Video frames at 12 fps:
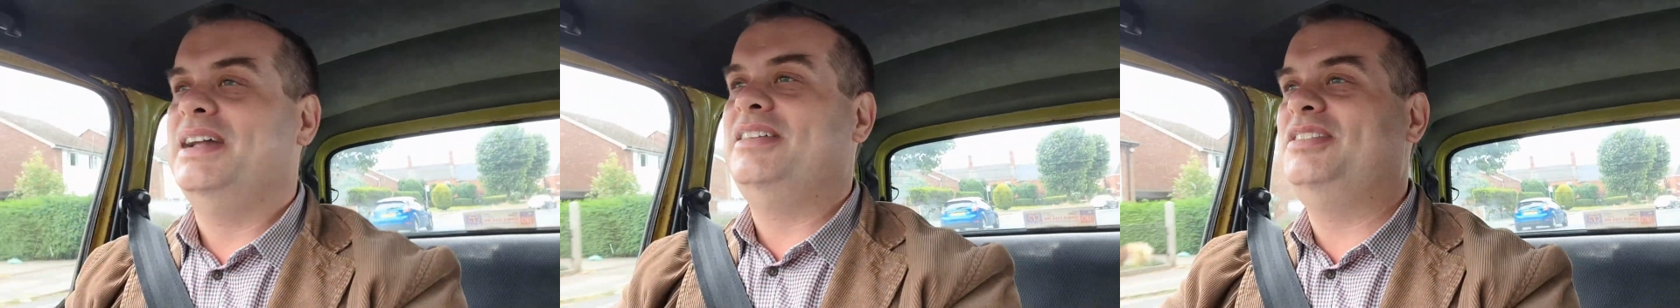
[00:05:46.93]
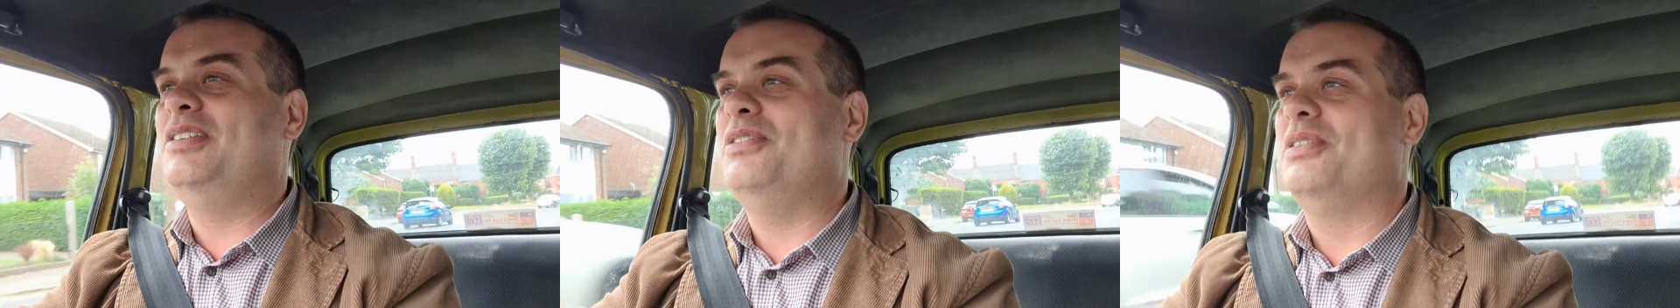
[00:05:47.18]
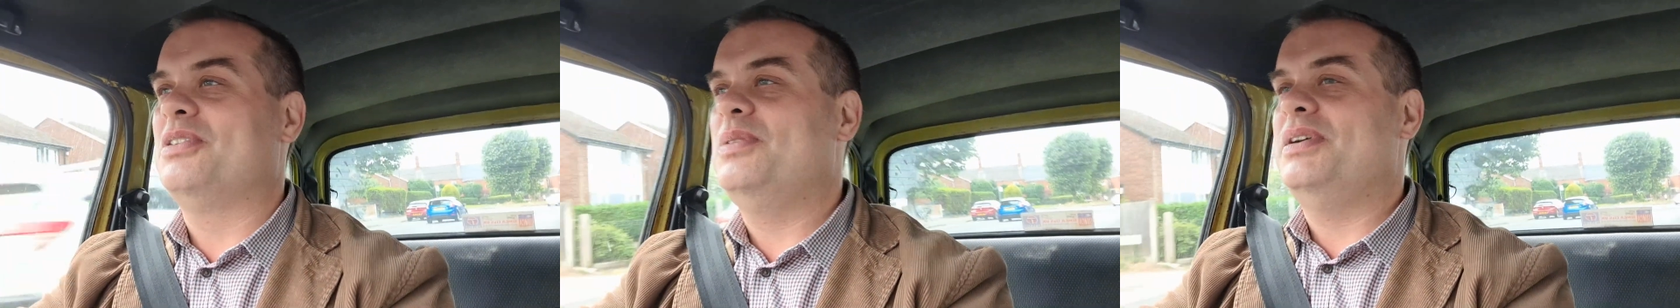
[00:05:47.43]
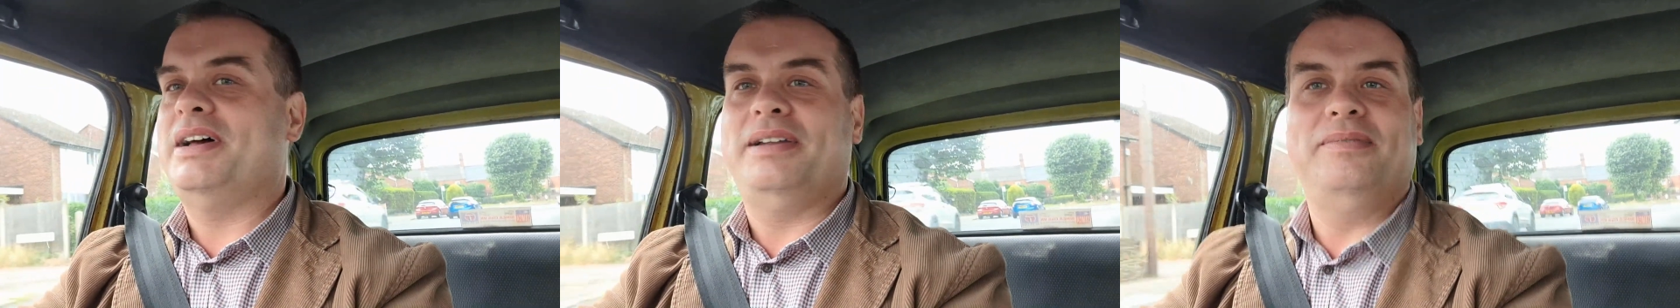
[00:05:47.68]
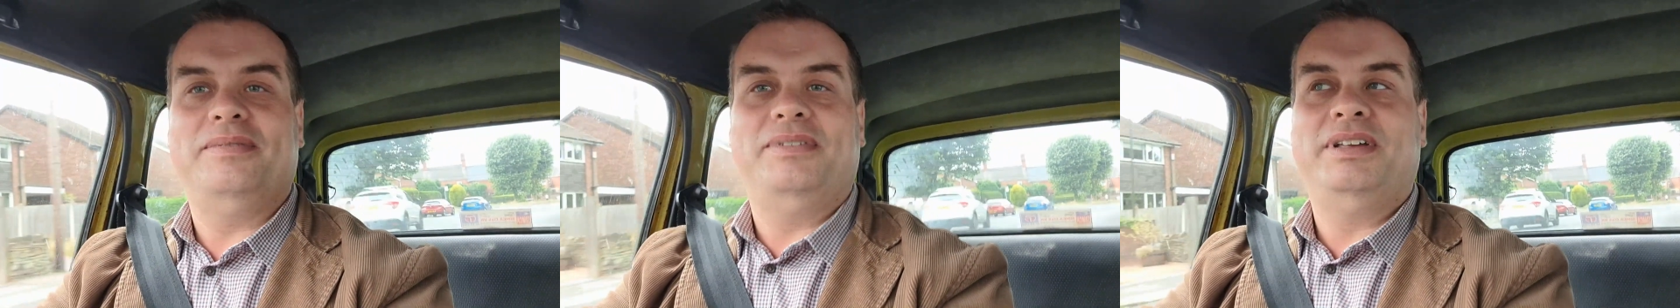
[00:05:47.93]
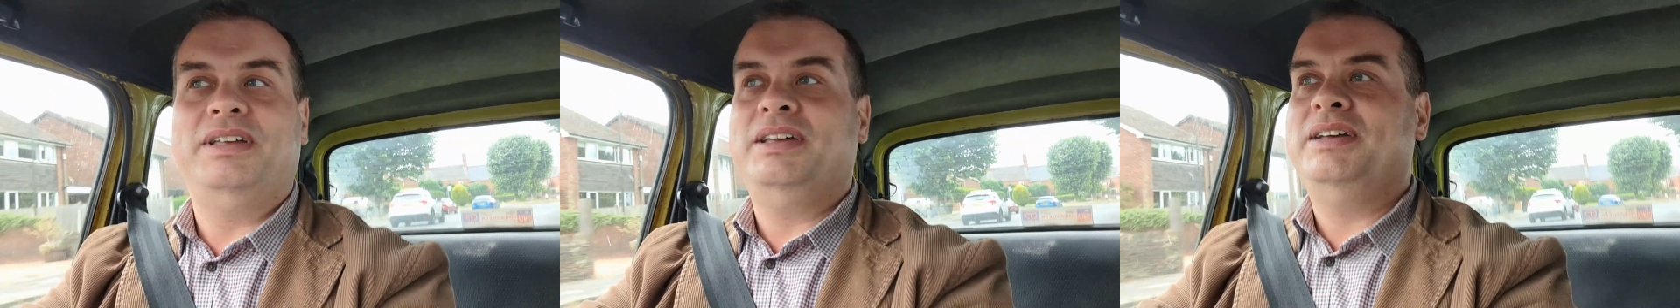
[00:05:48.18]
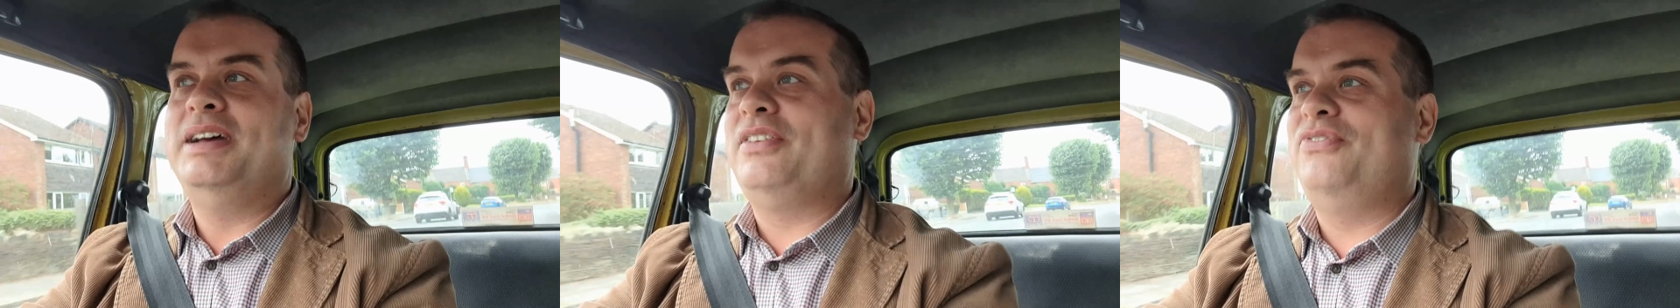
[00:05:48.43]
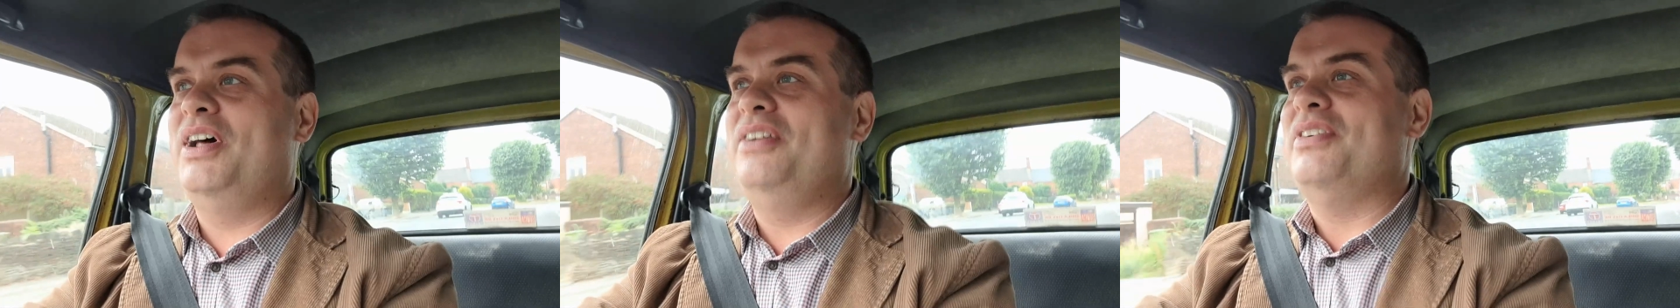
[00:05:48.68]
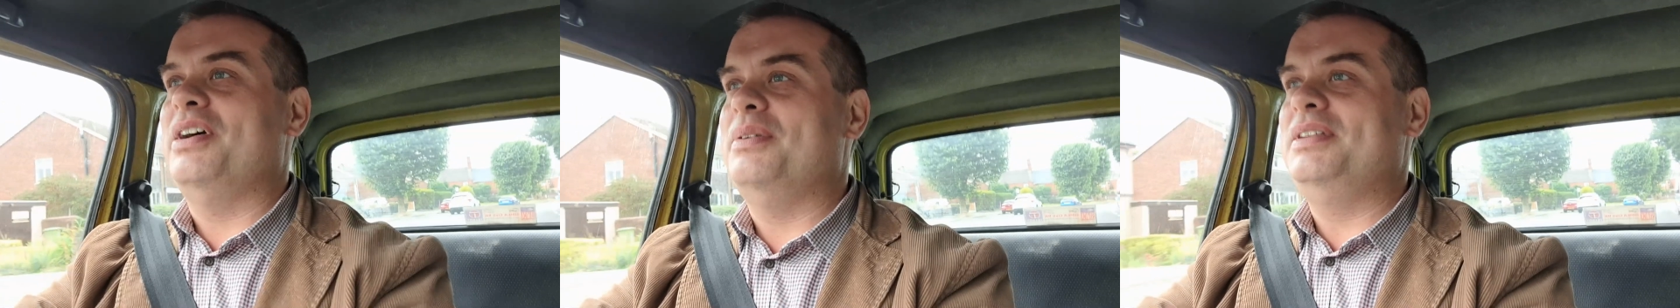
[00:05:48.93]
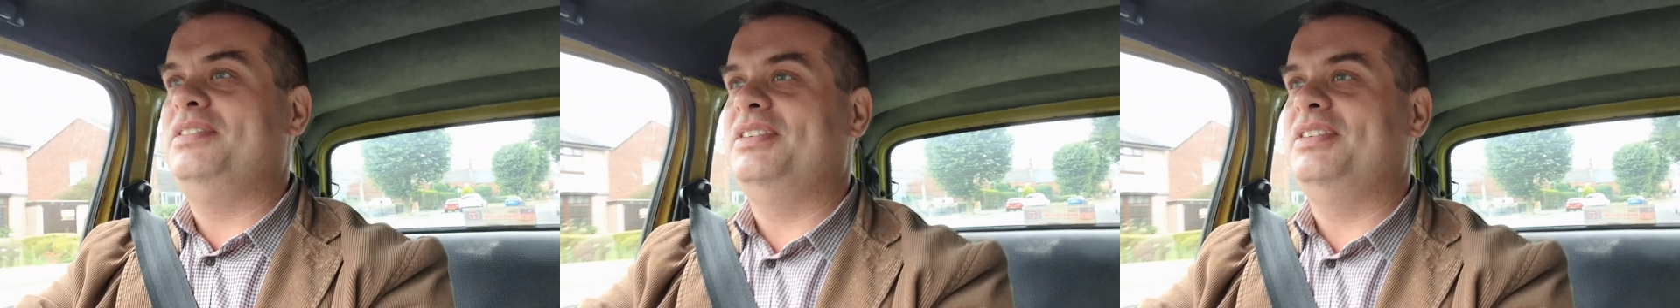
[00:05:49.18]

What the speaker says: still not quiet. It's fun though.